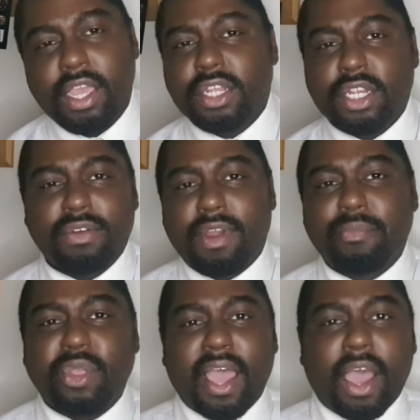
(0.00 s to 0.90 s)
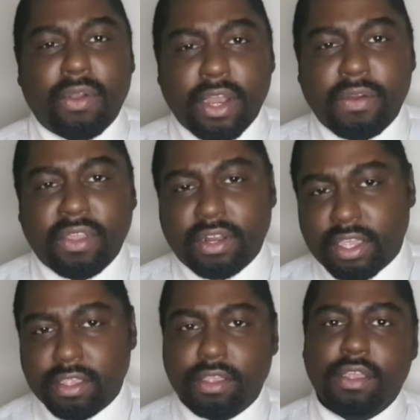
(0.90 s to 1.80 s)
She rubbed it out
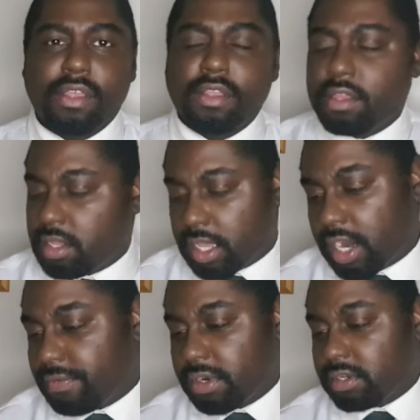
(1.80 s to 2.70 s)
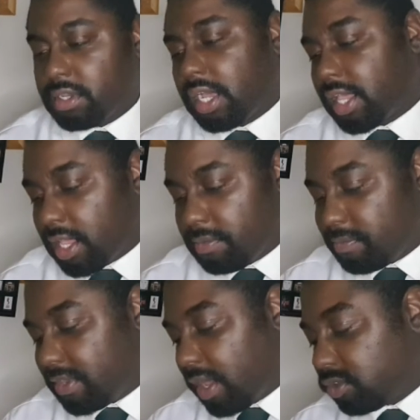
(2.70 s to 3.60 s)
lyrically.
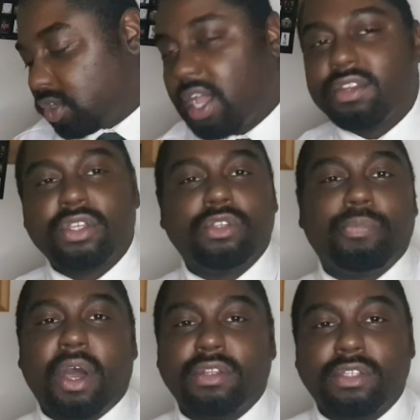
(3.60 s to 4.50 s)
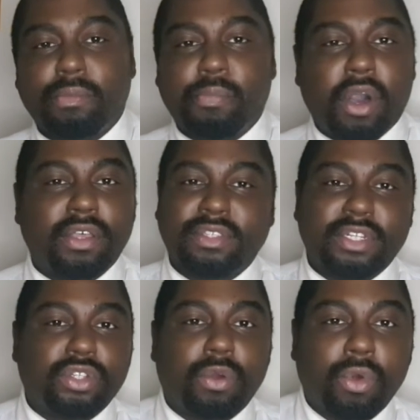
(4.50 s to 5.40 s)
I'm trying to use puns and bars and
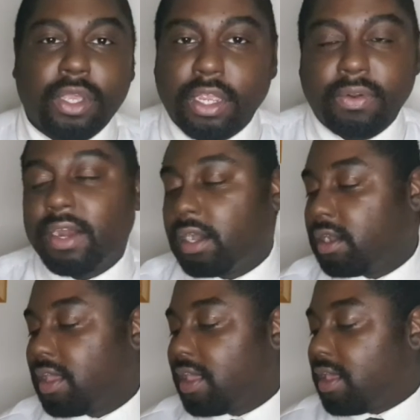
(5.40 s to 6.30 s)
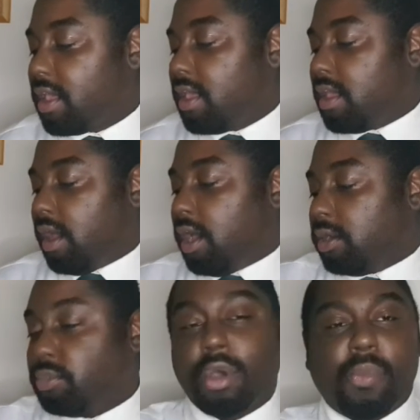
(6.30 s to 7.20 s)
it's not working right now.
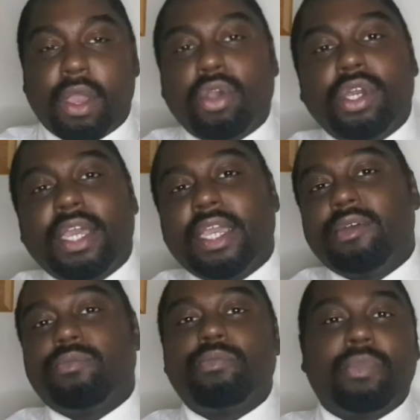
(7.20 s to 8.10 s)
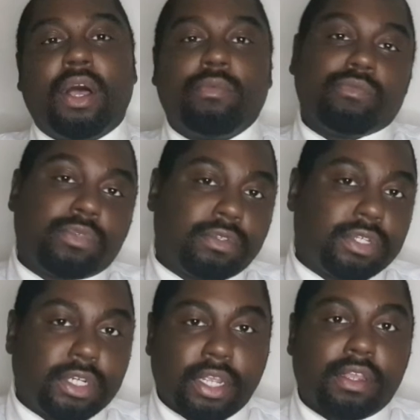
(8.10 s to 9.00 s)
Normally I'm good at it, but
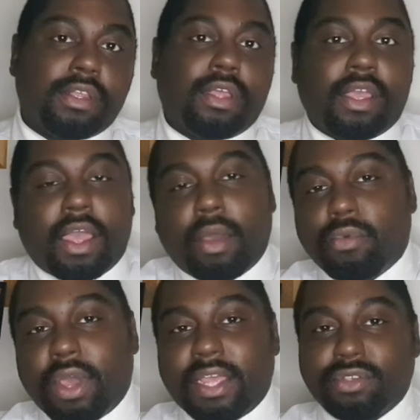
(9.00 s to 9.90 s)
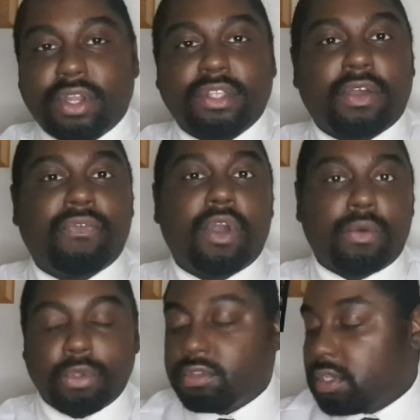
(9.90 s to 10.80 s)
shit, I'm not as good as I thought I
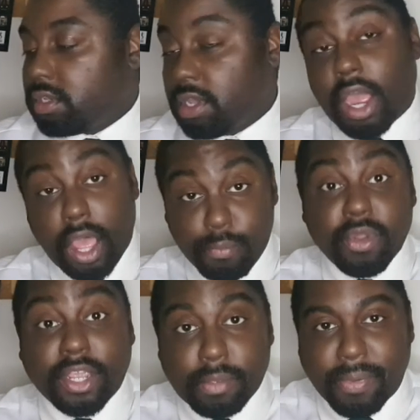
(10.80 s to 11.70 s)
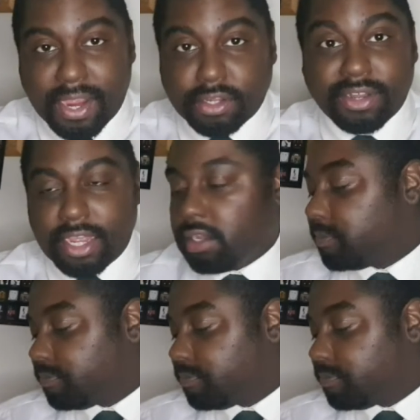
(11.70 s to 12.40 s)
was. I'm gonna get back to that.